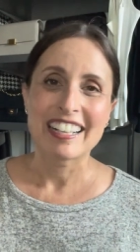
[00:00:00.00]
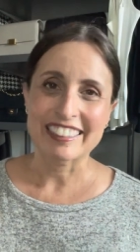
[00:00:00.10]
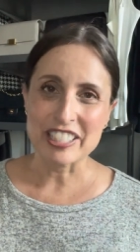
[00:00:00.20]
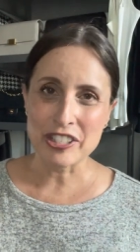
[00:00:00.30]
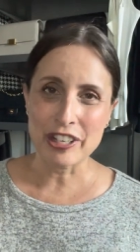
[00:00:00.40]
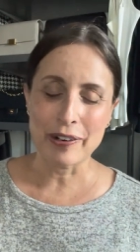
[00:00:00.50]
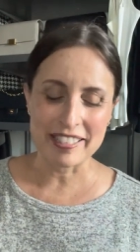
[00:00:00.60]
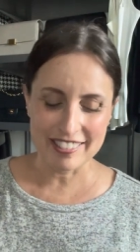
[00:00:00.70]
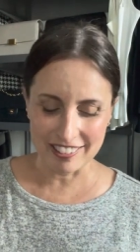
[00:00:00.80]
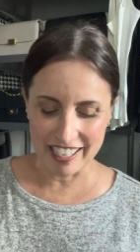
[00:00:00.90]
let you know I
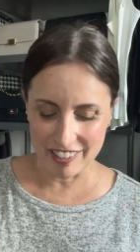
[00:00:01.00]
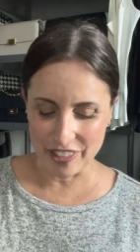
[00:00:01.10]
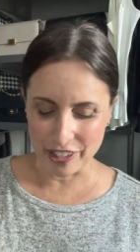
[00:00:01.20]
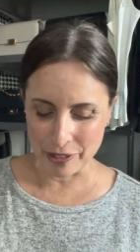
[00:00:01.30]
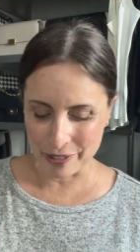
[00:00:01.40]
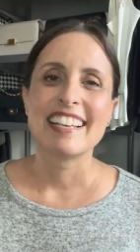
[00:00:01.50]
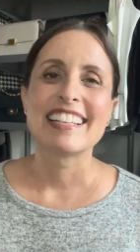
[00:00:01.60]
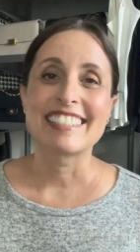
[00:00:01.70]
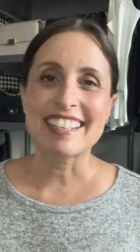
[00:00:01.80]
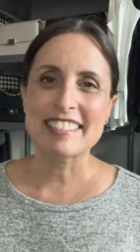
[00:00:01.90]
still have those.
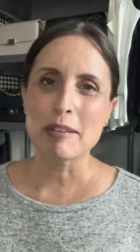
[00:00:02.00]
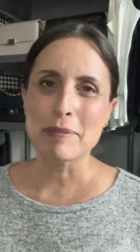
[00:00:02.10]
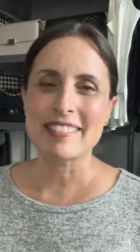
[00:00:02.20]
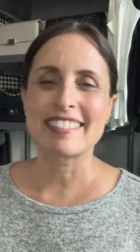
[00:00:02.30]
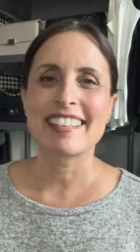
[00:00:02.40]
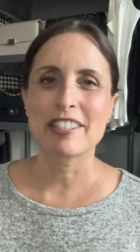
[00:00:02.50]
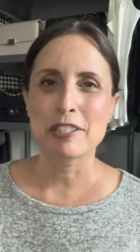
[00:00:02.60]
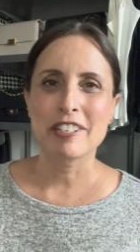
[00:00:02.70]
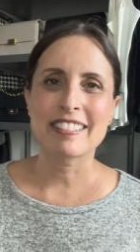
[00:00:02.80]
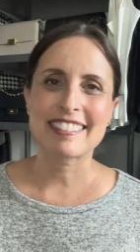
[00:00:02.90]
Next up is
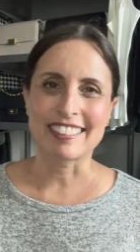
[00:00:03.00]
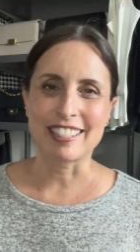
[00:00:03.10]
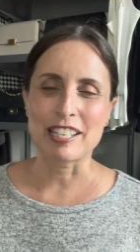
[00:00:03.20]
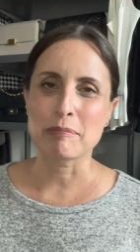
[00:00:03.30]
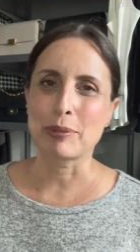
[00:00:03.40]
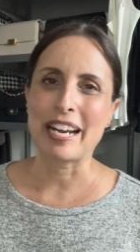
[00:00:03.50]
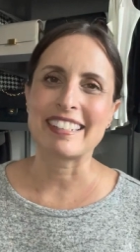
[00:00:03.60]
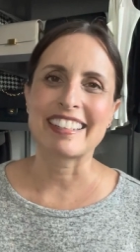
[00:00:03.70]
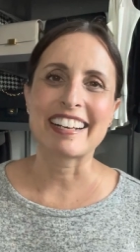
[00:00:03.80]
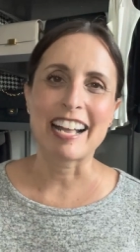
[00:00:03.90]
another sunglass brand
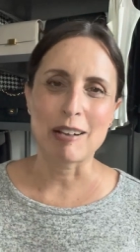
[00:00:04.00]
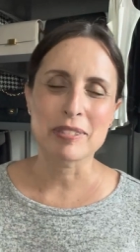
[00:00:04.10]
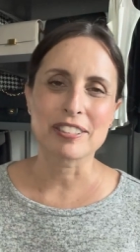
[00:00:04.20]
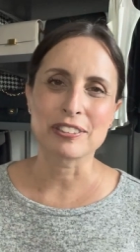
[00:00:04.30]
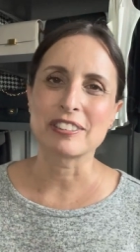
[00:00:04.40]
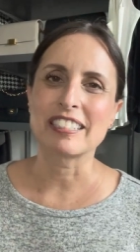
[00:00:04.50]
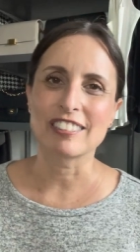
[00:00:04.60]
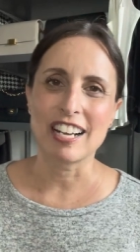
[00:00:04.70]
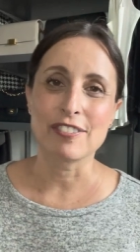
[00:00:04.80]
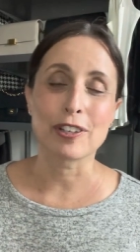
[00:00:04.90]
that I absolutely
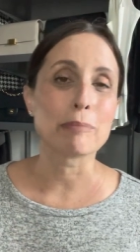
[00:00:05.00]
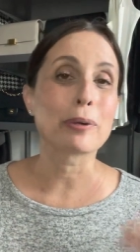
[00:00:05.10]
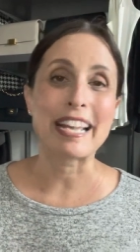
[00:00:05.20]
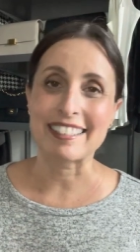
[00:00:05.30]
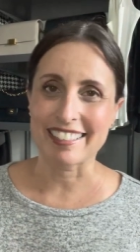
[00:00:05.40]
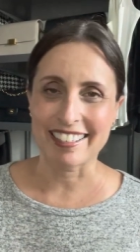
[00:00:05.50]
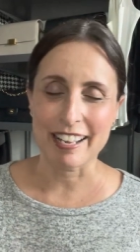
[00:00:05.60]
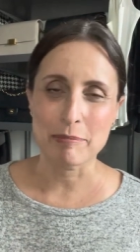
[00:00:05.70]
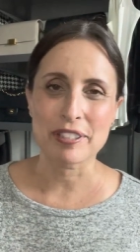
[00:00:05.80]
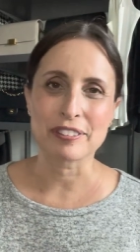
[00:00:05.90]
love or a brand that I
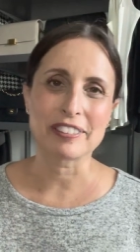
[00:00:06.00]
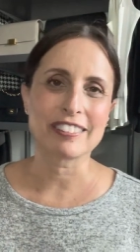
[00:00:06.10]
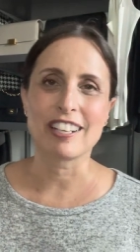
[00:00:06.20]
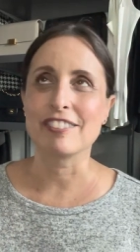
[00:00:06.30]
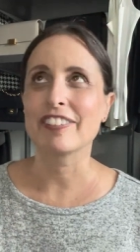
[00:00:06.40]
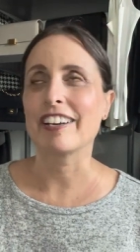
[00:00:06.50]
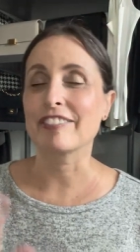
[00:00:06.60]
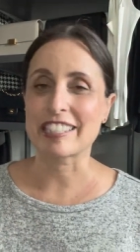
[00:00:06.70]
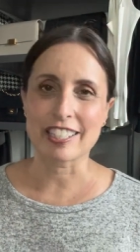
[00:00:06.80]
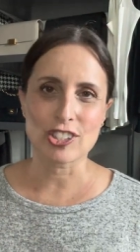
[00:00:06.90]
absolutely love
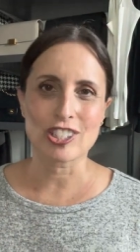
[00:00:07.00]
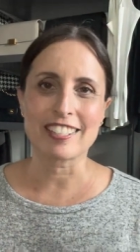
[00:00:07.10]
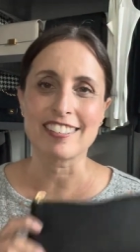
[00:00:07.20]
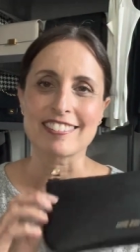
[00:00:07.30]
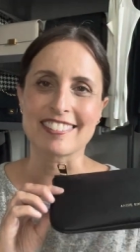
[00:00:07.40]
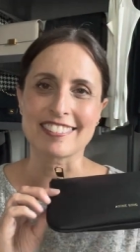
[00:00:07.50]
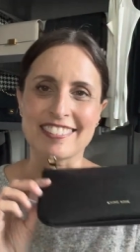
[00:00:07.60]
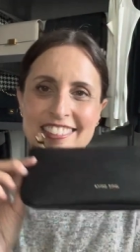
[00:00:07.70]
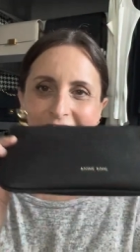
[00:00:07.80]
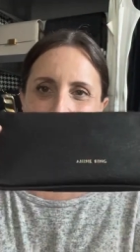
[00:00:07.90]
everything she does. This is
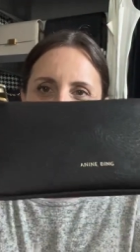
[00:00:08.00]
Anine